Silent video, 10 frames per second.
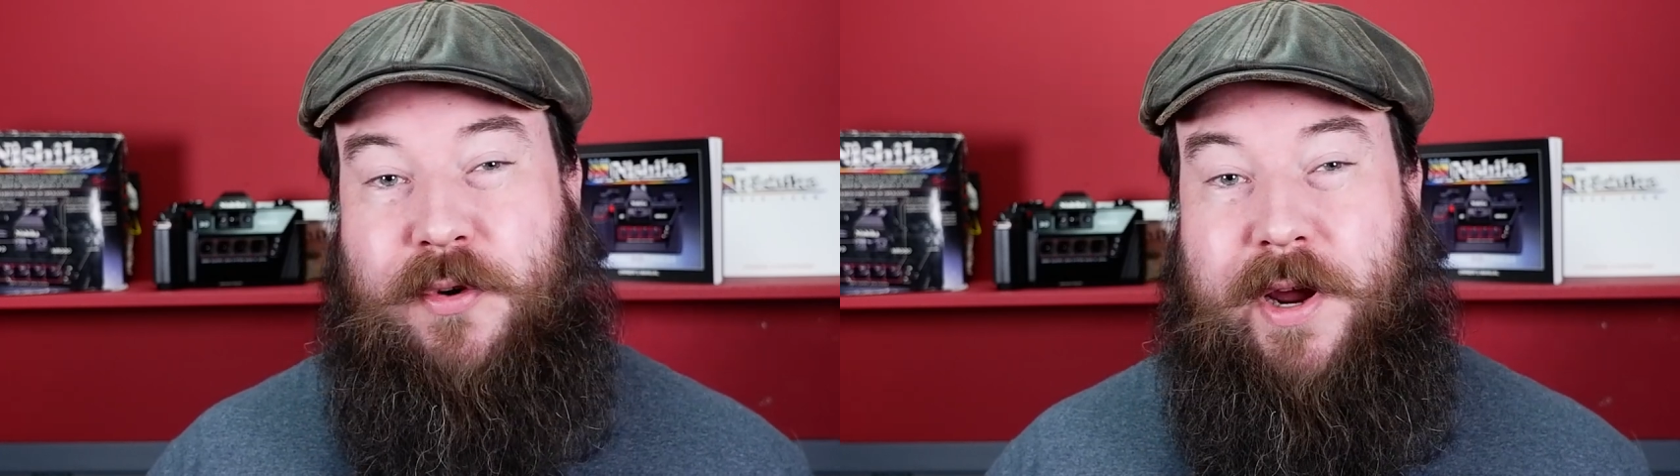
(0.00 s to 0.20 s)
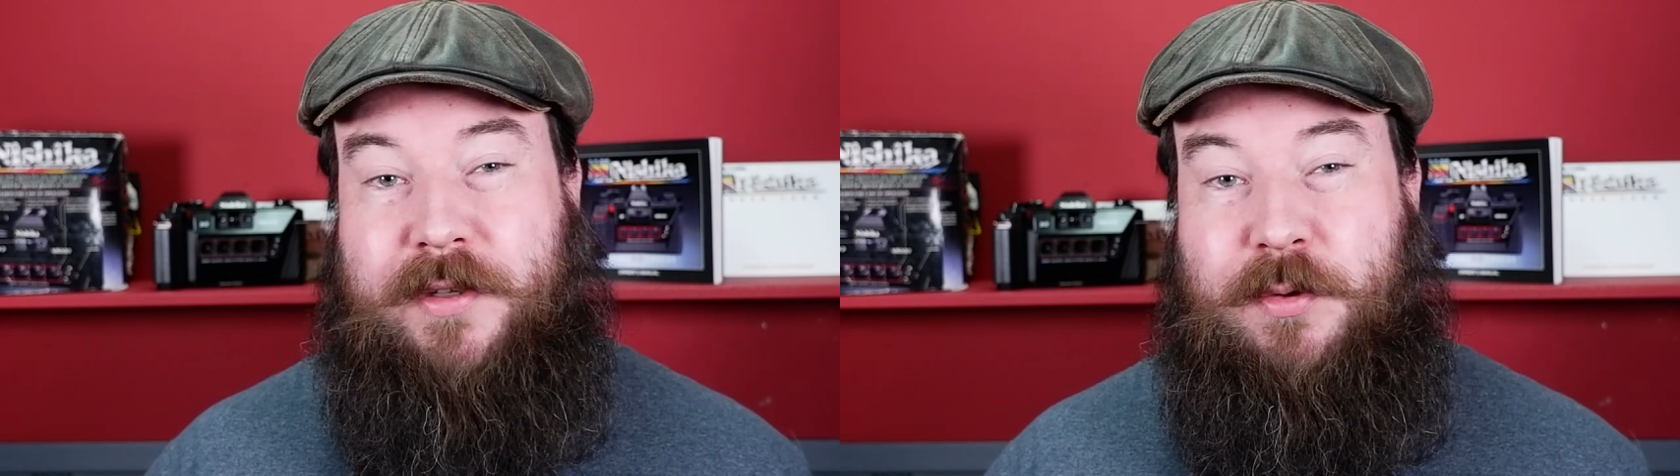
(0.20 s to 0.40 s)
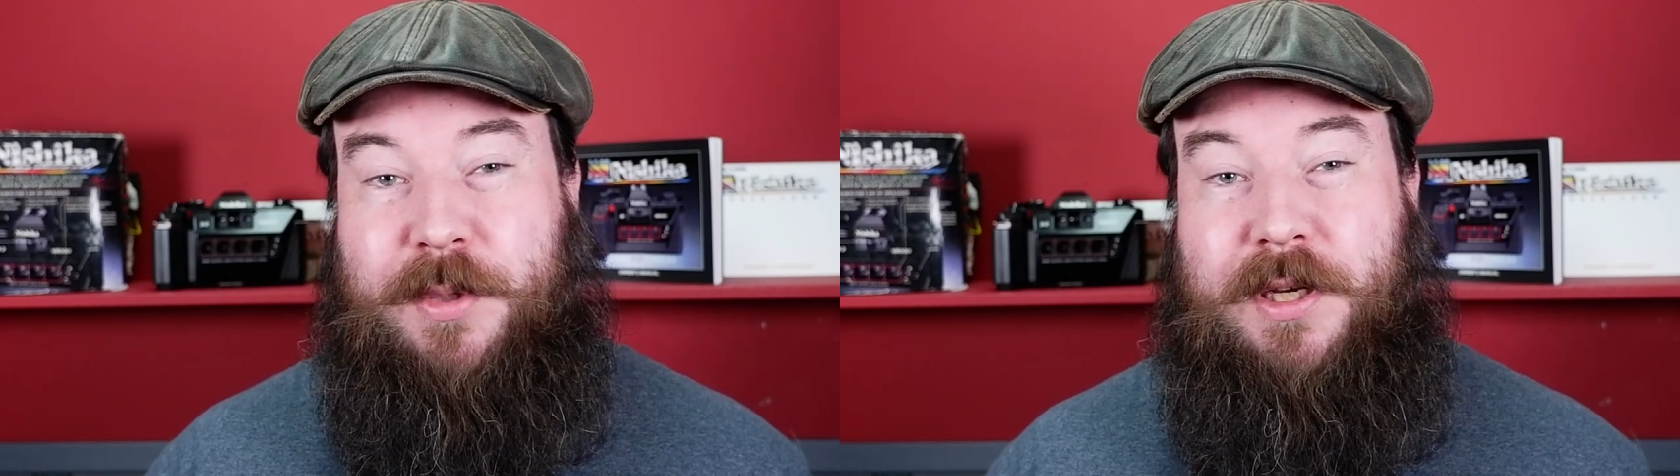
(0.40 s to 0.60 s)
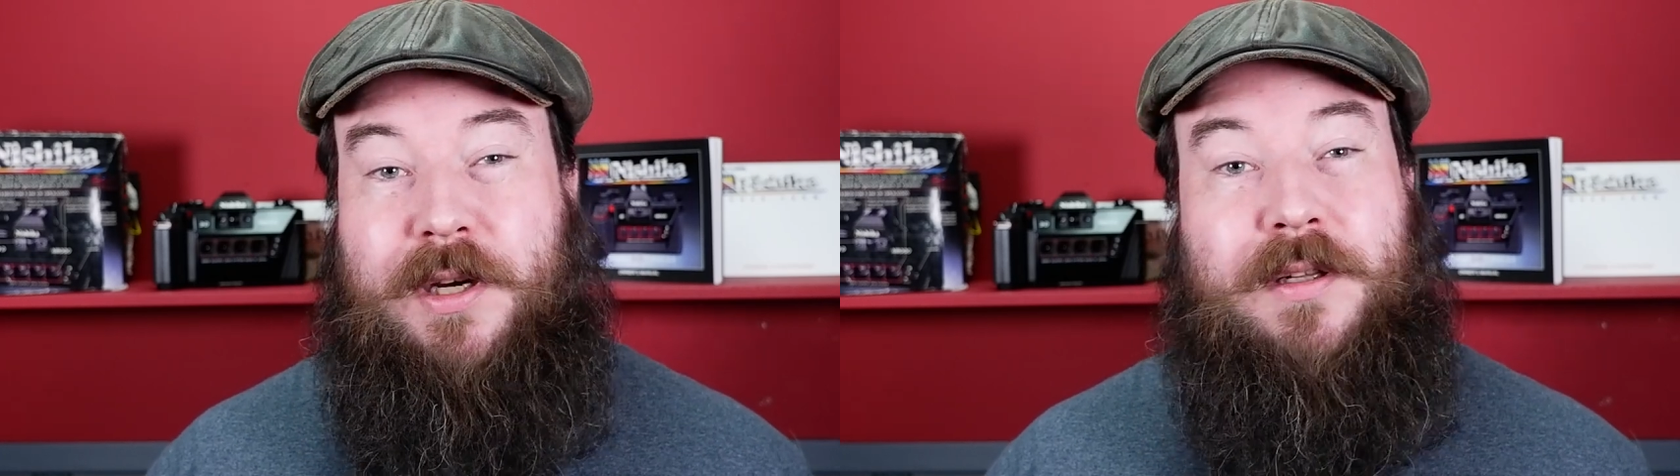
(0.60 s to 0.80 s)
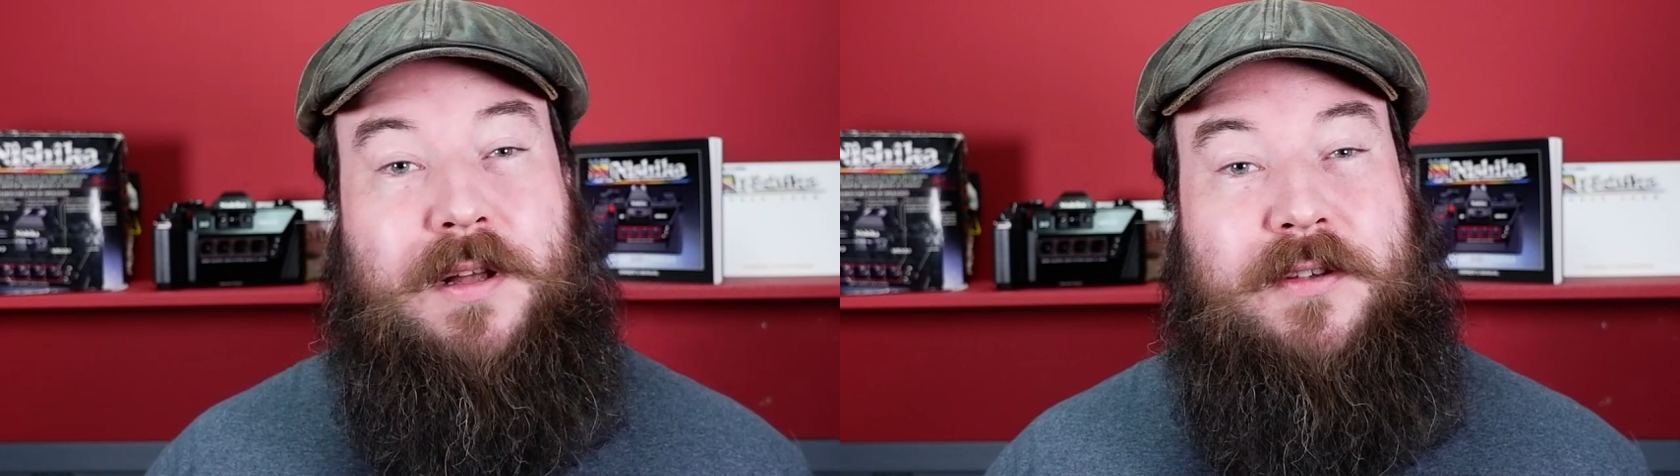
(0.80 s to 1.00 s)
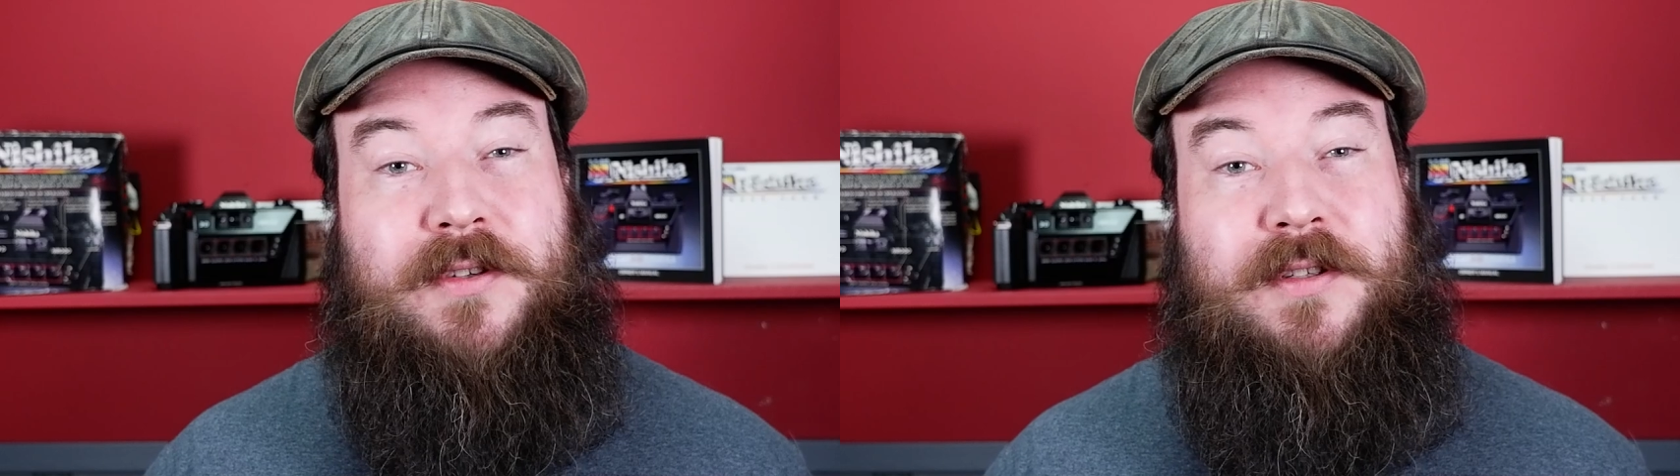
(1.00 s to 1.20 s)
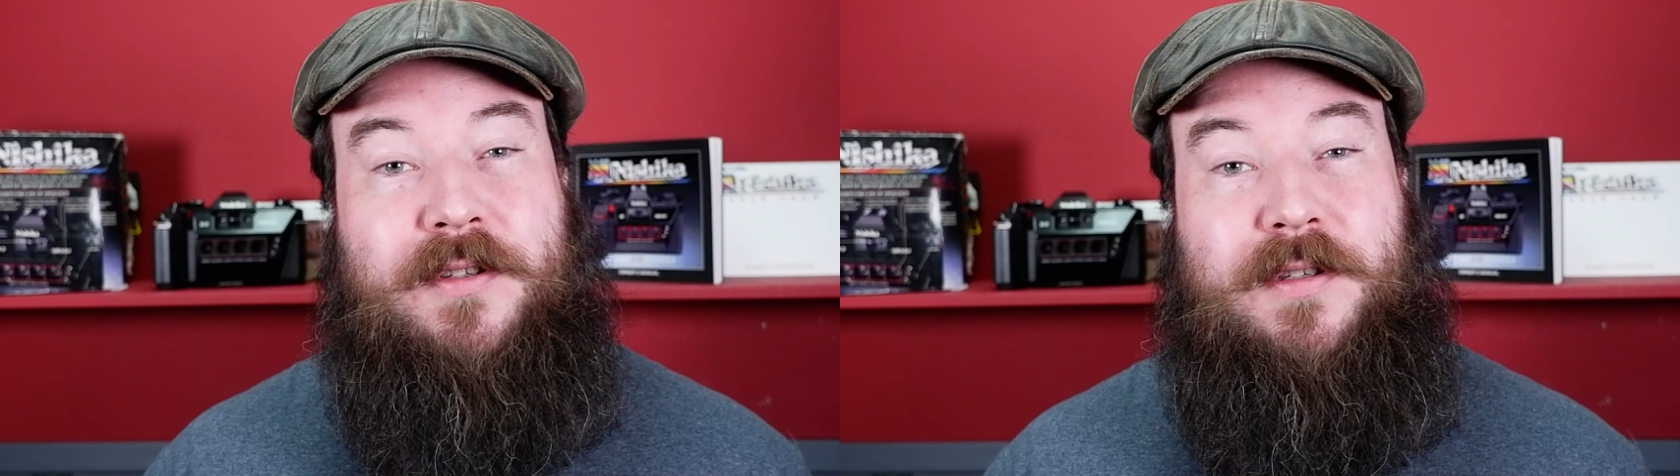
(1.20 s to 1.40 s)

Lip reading: trying to be a closet